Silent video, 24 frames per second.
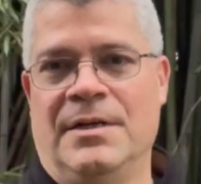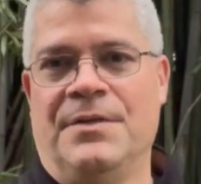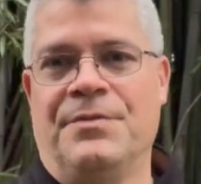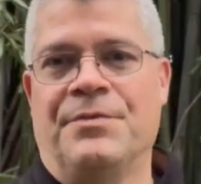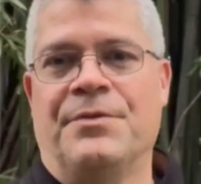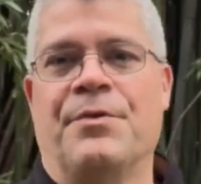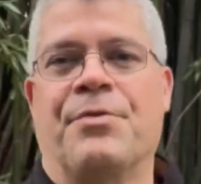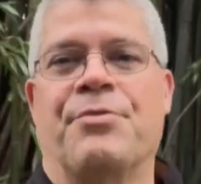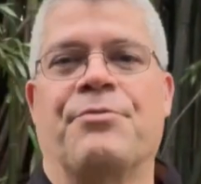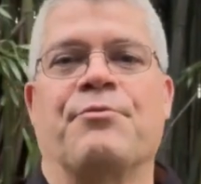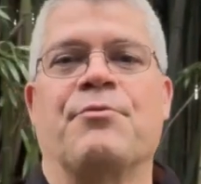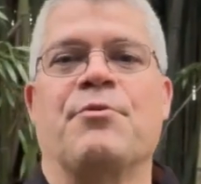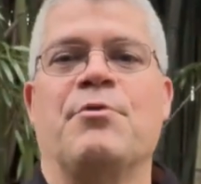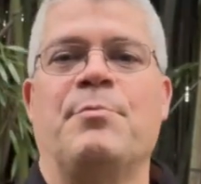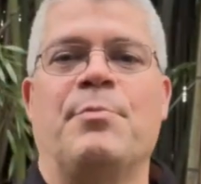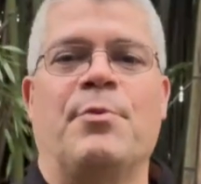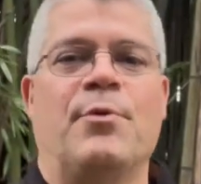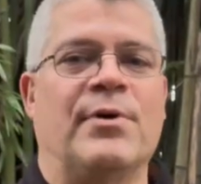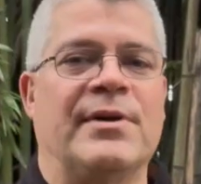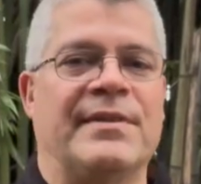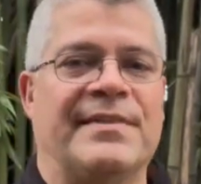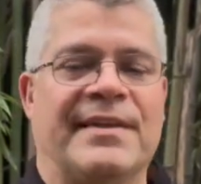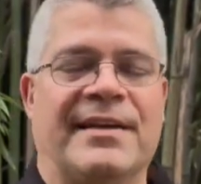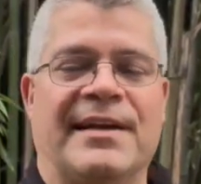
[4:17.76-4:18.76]
The through
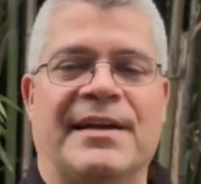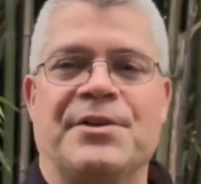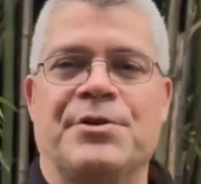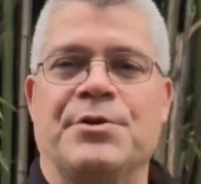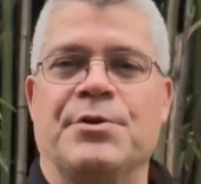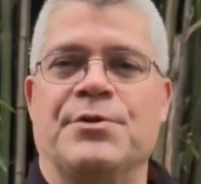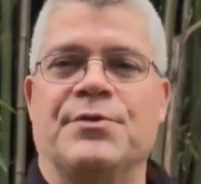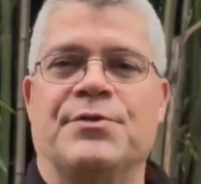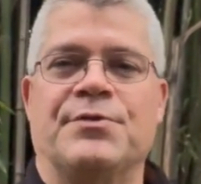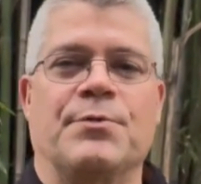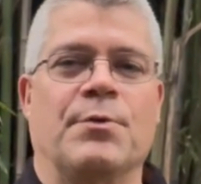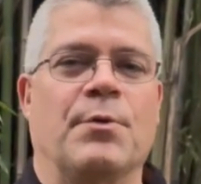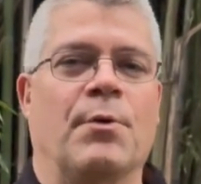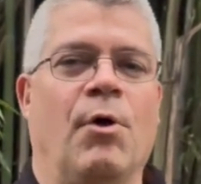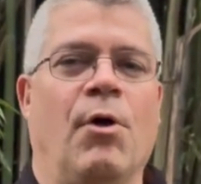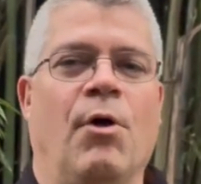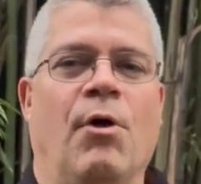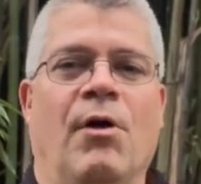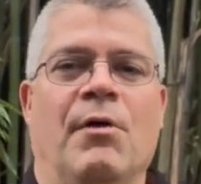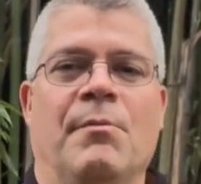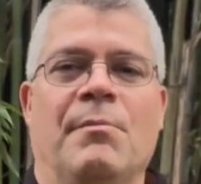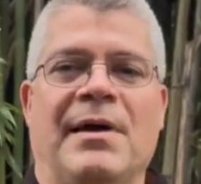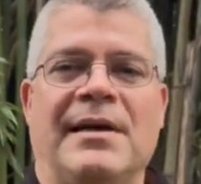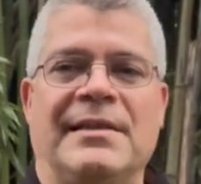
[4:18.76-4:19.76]
point that I use through
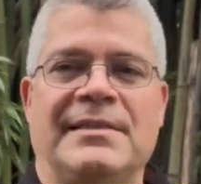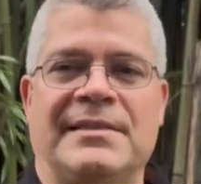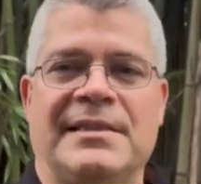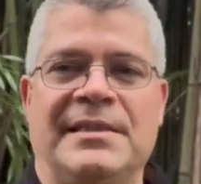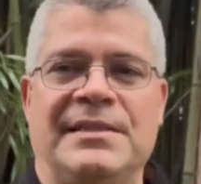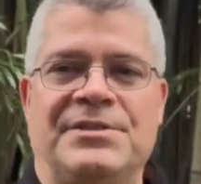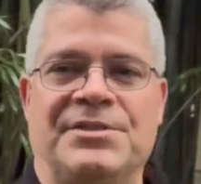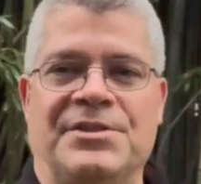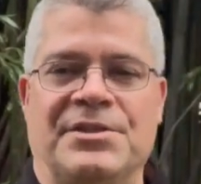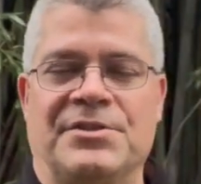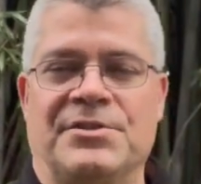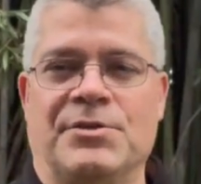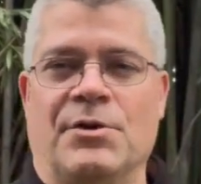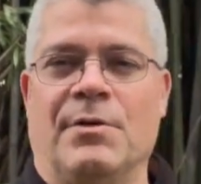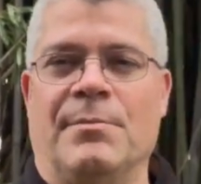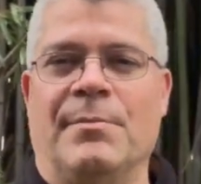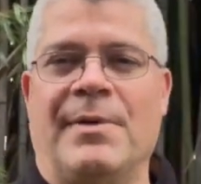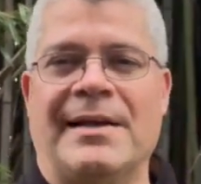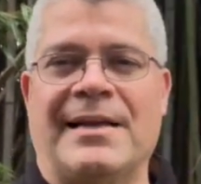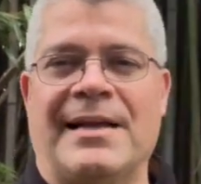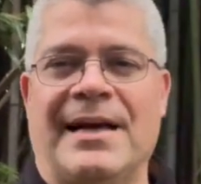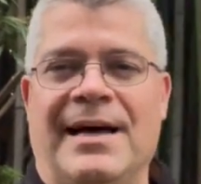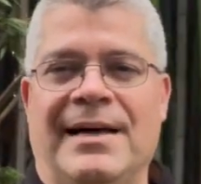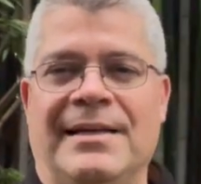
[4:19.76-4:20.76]
all my teachings, all
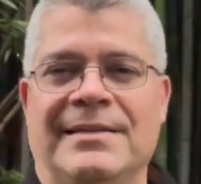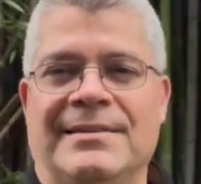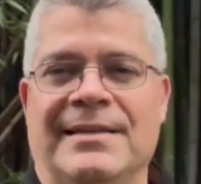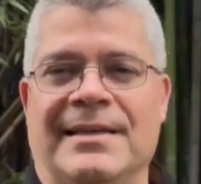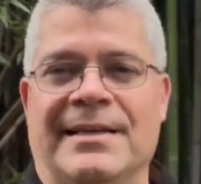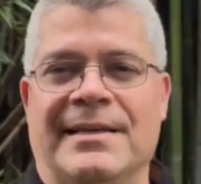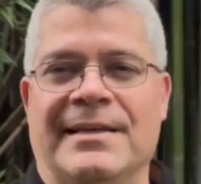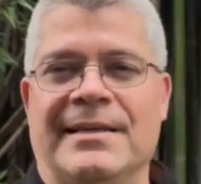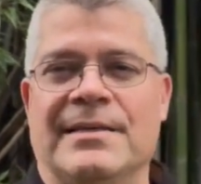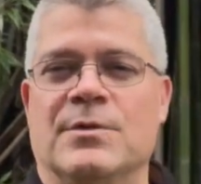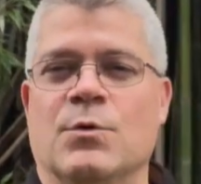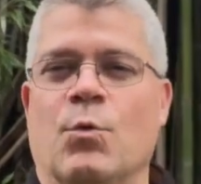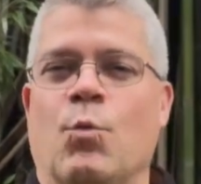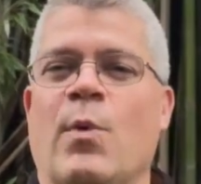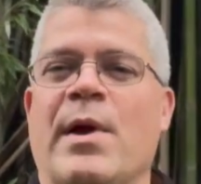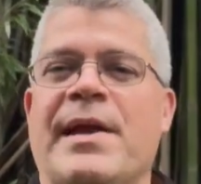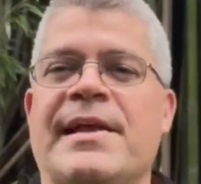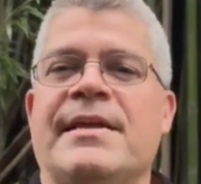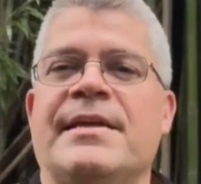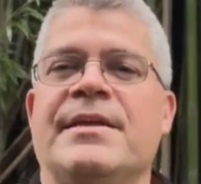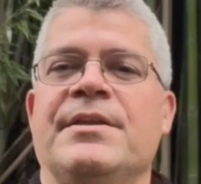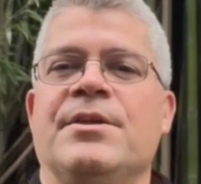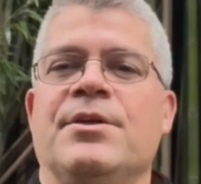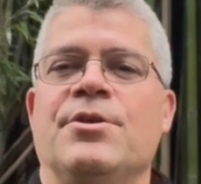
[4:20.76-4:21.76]
my content, is
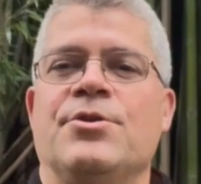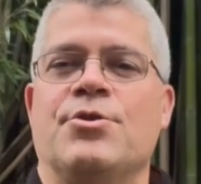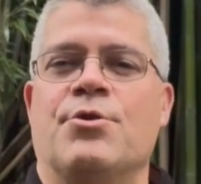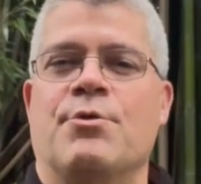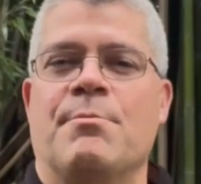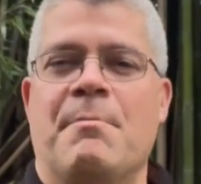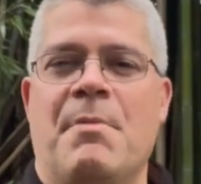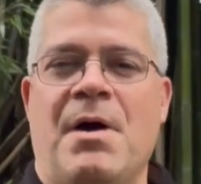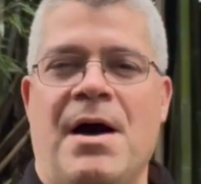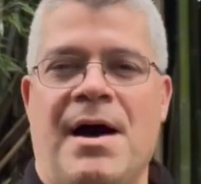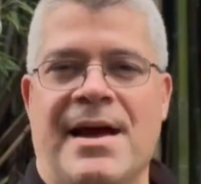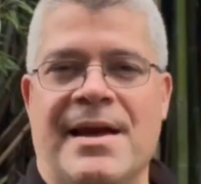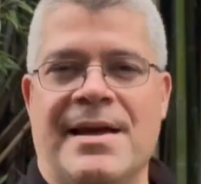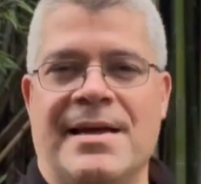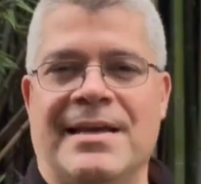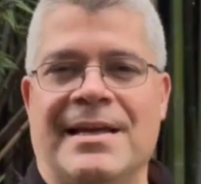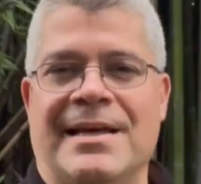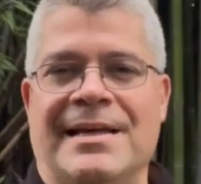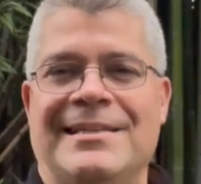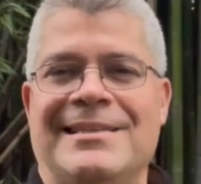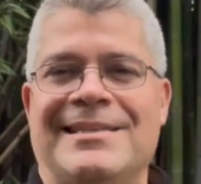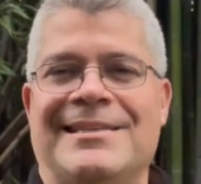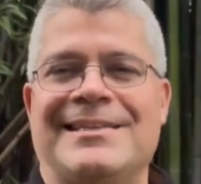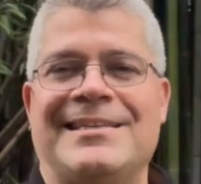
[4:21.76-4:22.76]
awaken your mind
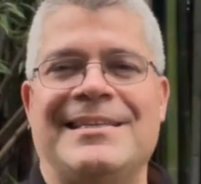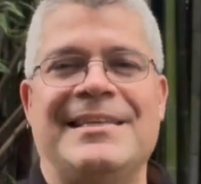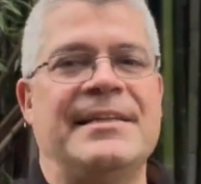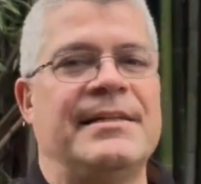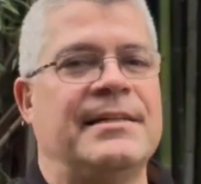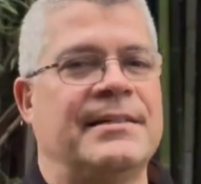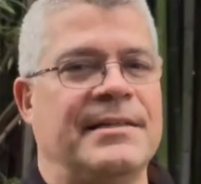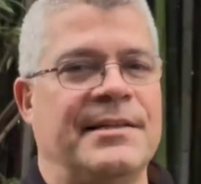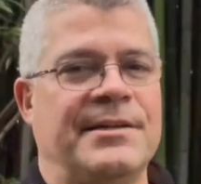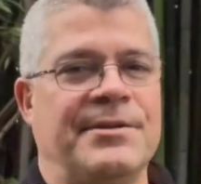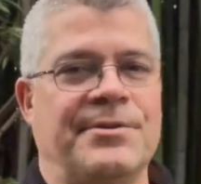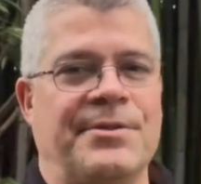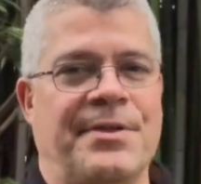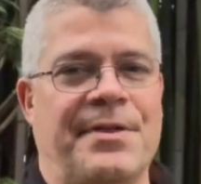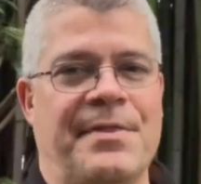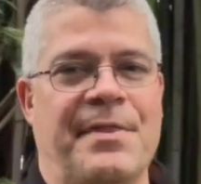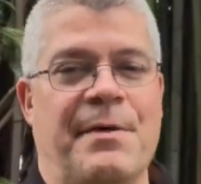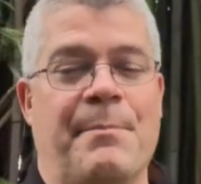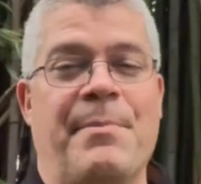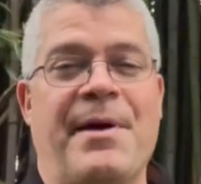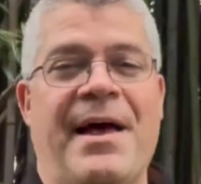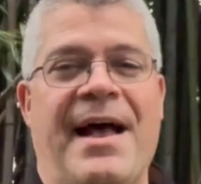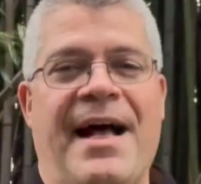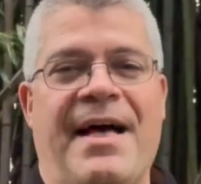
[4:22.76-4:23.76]
and see clearly
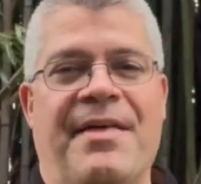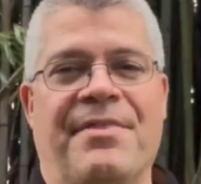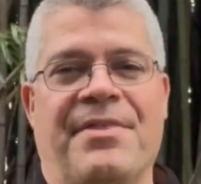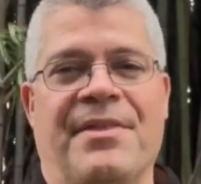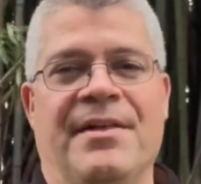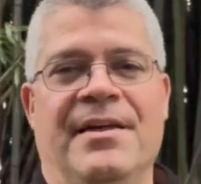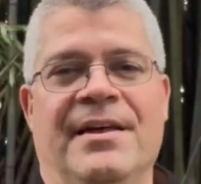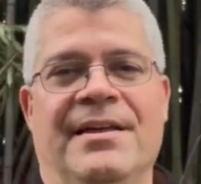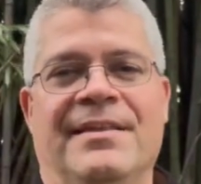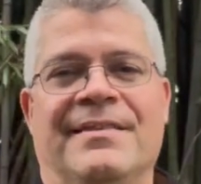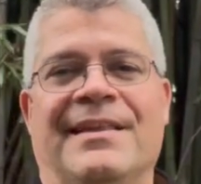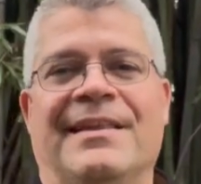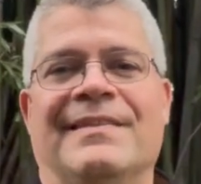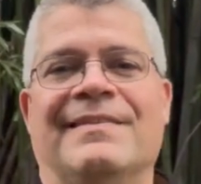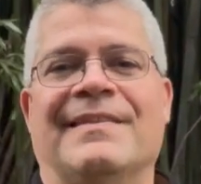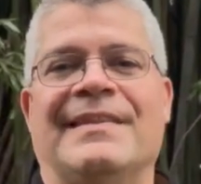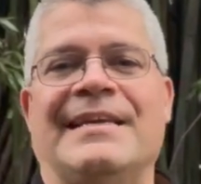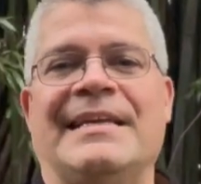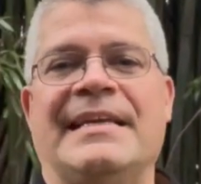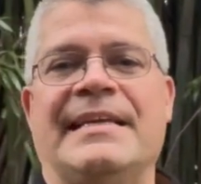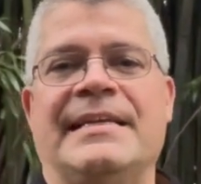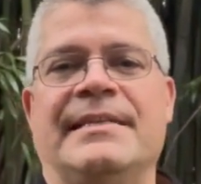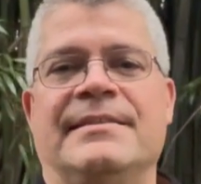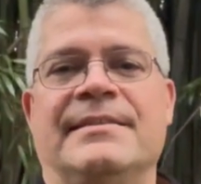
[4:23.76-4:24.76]
the path that
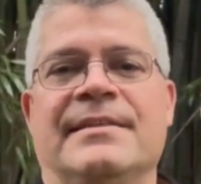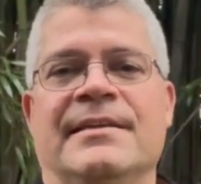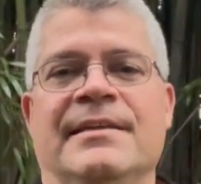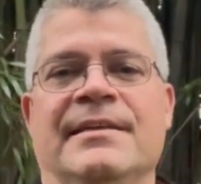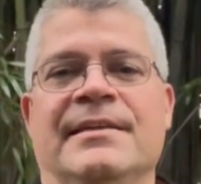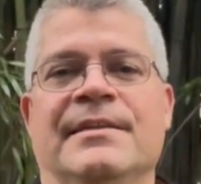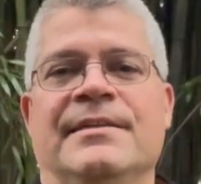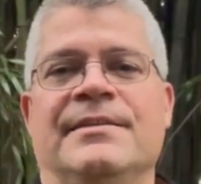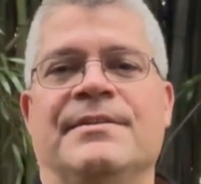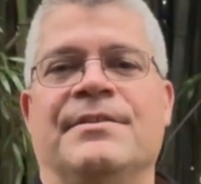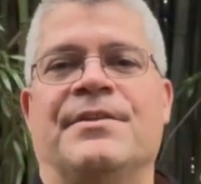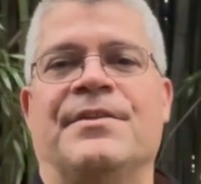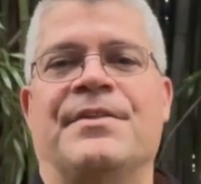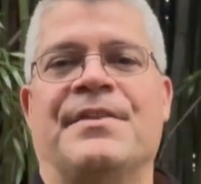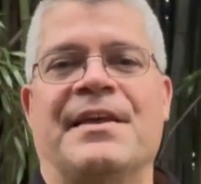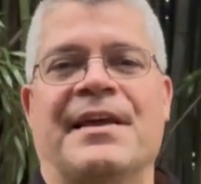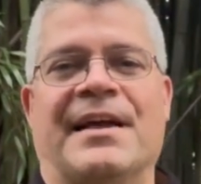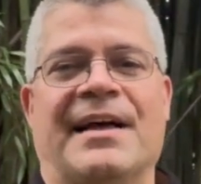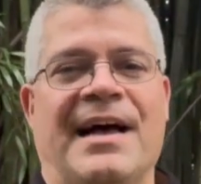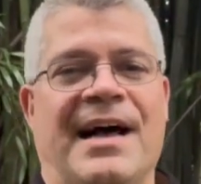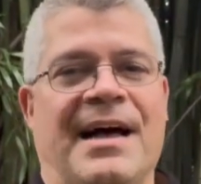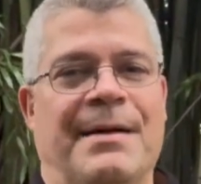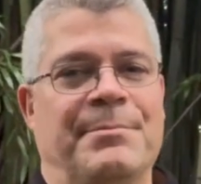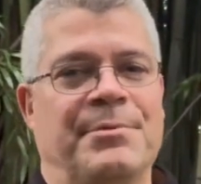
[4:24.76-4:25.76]
leads to the
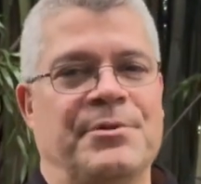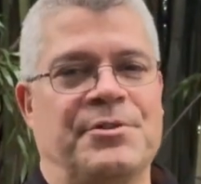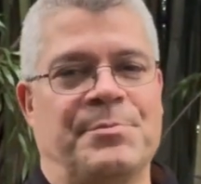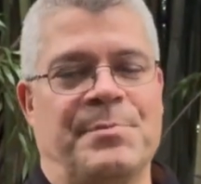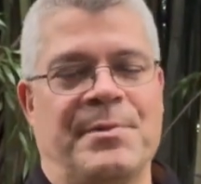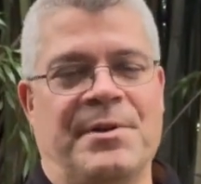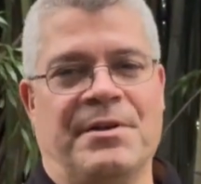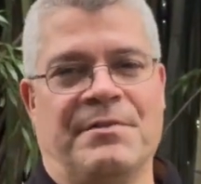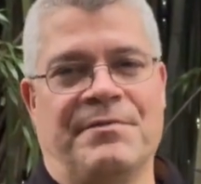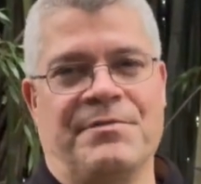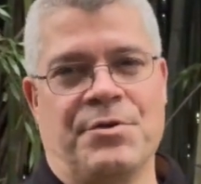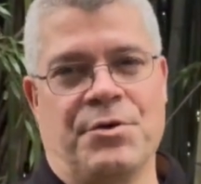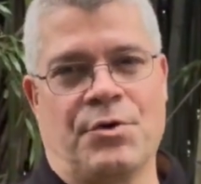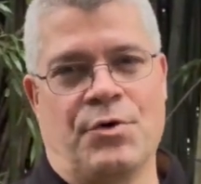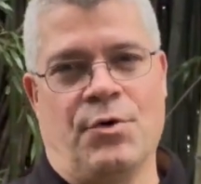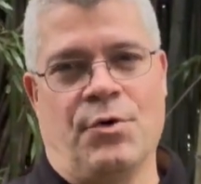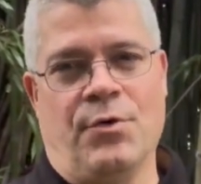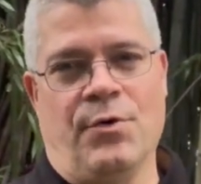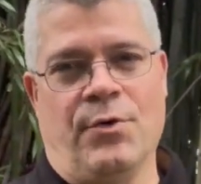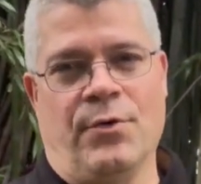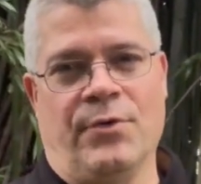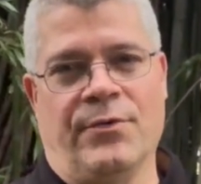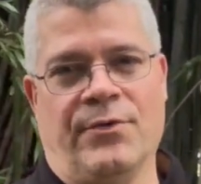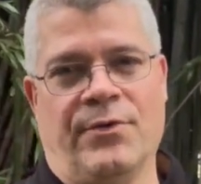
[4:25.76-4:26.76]
accomplishment of your
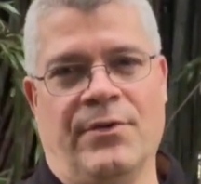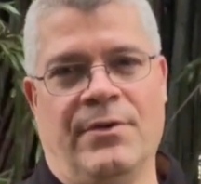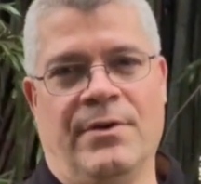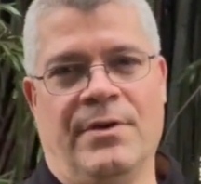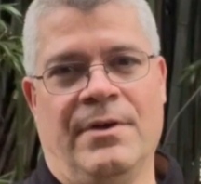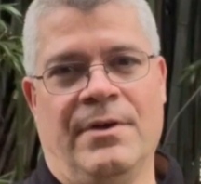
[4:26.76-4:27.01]
goals.